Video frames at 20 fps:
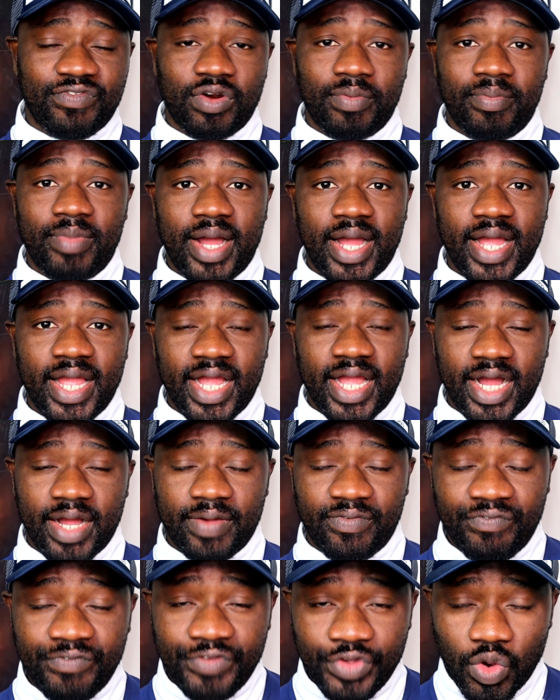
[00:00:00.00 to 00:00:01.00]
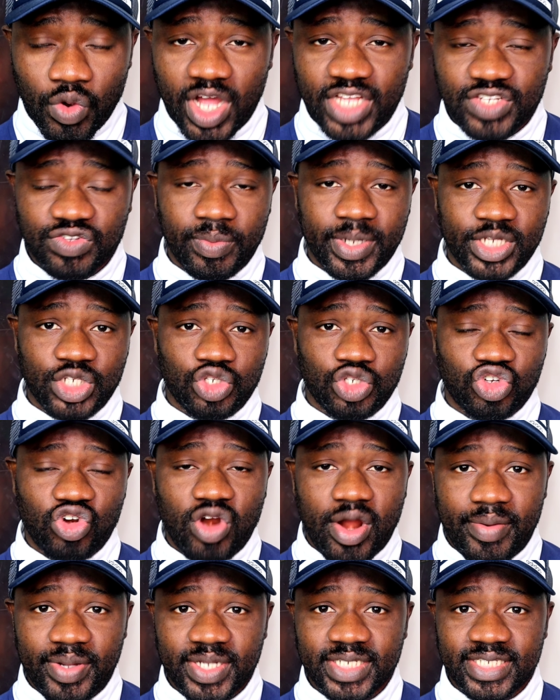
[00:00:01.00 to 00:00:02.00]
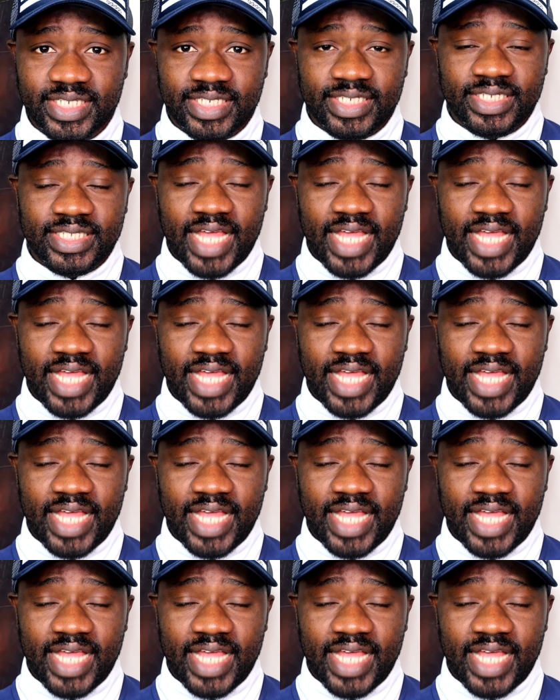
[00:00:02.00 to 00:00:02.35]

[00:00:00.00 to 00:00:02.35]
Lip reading: from my viewers or my subscribers